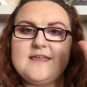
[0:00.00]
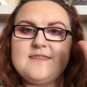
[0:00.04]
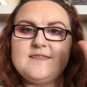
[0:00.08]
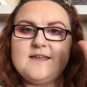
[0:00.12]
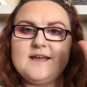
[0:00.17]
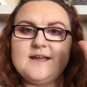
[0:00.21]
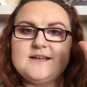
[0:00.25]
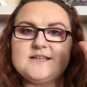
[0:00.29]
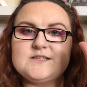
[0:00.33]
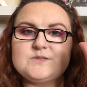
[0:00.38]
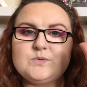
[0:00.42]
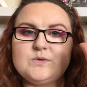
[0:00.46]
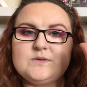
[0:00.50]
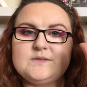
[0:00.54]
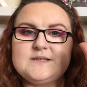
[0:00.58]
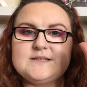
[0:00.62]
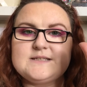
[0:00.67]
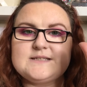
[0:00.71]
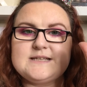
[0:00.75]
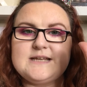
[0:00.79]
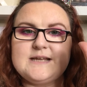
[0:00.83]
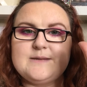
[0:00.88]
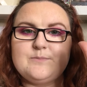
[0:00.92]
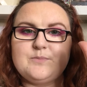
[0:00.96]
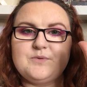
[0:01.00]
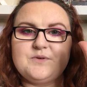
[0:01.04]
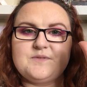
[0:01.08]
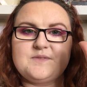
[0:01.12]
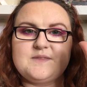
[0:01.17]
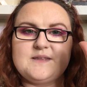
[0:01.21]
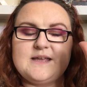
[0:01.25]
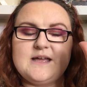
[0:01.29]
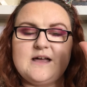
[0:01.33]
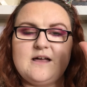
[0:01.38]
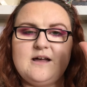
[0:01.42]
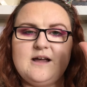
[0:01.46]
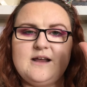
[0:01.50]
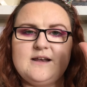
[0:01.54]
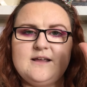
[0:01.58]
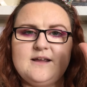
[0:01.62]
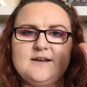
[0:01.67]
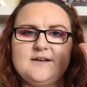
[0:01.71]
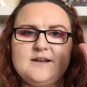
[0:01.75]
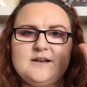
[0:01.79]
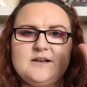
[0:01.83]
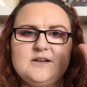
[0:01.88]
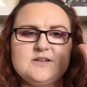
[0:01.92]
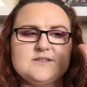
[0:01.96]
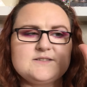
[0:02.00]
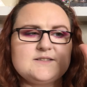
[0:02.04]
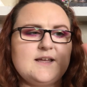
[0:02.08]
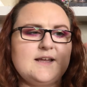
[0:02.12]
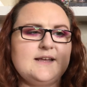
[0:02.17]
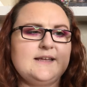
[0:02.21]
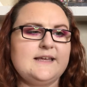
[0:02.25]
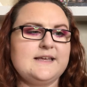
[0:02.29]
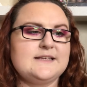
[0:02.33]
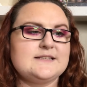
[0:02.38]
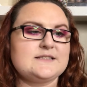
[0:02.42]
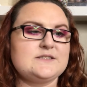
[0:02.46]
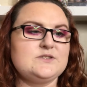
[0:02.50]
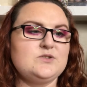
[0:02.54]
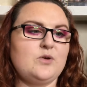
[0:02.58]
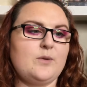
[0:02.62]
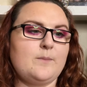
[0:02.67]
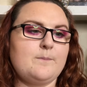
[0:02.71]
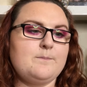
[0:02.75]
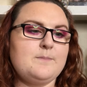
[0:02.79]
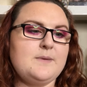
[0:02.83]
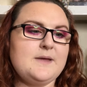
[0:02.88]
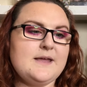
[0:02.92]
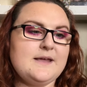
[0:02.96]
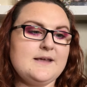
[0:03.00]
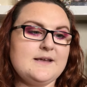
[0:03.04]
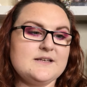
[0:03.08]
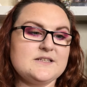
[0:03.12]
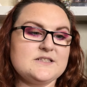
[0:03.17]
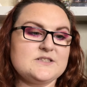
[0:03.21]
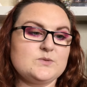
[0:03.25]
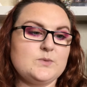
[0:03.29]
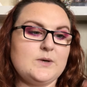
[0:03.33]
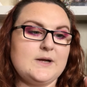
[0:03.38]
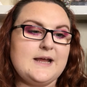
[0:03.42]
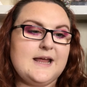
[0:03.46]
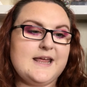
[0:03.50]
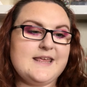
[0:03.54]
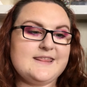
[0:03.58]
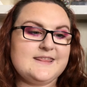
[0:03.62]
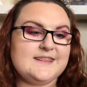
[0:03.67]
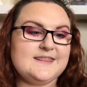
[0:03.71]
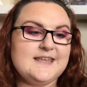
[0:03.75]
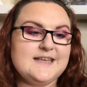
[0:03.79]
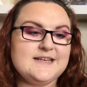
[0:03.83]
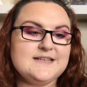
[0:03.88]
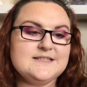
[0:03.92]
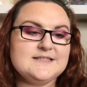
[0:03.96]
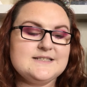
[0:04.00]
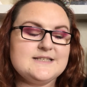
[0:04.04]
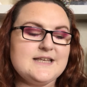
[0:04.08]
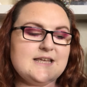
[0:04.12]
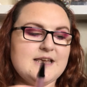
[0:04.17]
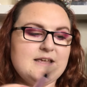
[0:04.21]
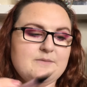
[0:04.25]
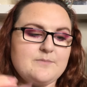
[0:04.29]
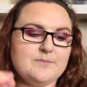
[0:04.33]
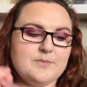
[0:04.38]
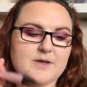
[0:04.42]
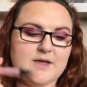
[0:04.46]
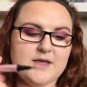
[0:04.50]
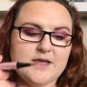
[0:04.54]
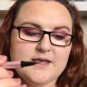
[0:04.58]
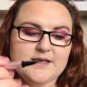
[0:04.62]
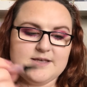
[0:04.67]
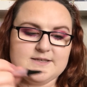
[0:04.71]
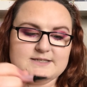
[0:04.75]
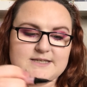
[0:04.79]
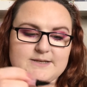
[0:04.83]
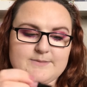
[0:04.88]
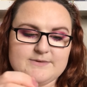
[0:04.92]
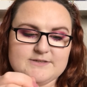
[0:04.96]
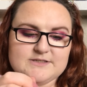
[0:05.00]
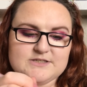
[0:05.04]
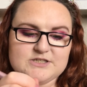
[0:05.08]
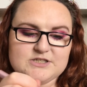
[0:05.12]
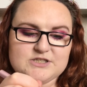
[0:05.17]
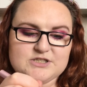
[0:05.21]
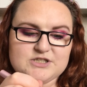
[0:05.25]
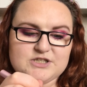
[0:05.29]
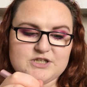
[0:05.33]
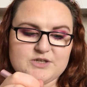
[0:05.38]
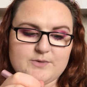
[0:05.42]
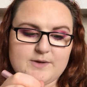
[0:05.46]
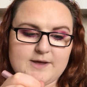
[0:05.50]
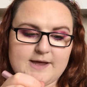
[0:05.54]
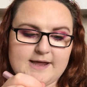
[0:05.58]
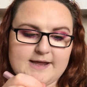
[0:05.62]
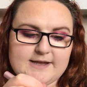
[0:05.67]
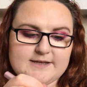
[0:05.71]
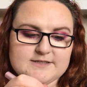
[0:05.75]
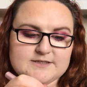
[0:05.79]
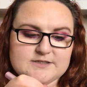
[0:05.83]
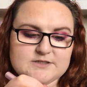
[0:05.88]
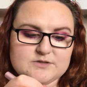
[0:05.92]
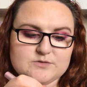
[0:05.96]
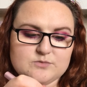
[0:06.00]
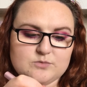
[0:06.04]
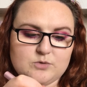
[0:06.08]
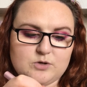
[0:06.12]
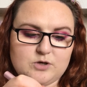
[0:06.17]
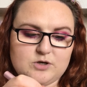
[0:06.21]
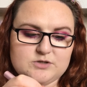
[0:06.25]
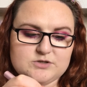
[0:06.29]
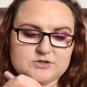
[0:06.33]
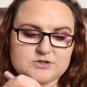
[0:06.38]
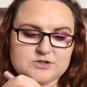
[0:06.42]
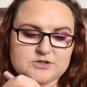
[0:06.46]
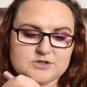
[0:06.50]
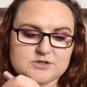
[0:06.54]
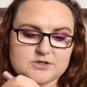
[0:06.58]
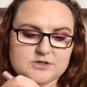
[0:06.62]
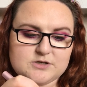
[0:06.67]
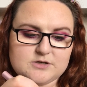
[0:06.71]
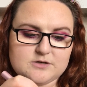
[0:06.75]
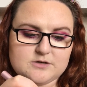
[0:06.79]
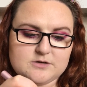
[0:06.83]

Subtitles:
And that is what the tip of the eyeliner looks like. It's not big, it's quite a thin tip. So let me just do a swatch.